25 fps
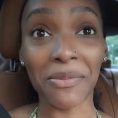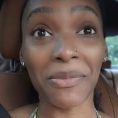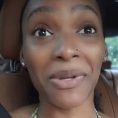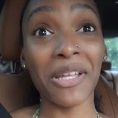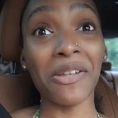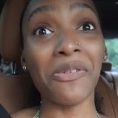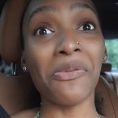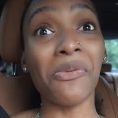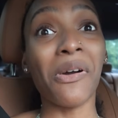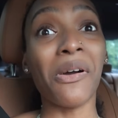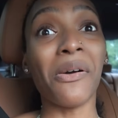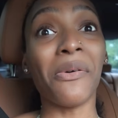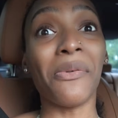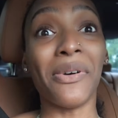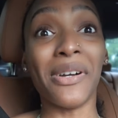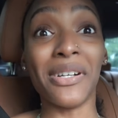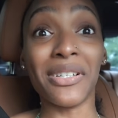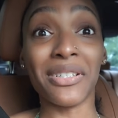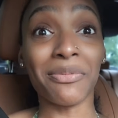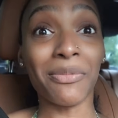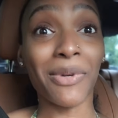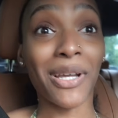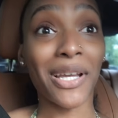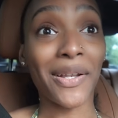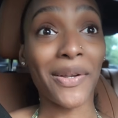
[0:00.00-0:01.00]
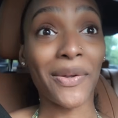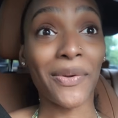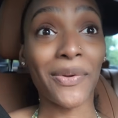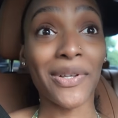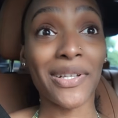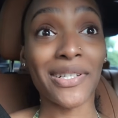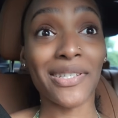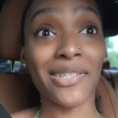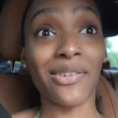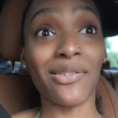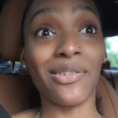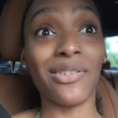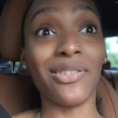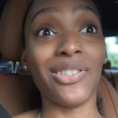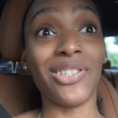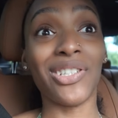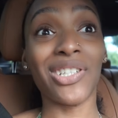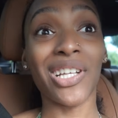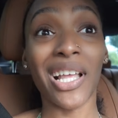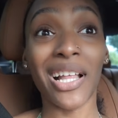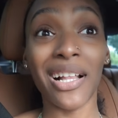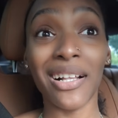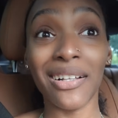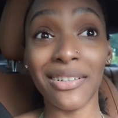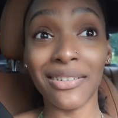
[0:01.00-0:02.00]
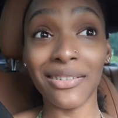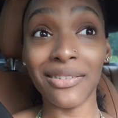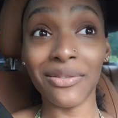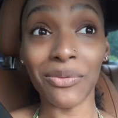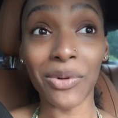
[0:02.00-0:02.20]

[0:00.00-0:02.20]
My head won't wash by the way. So gel,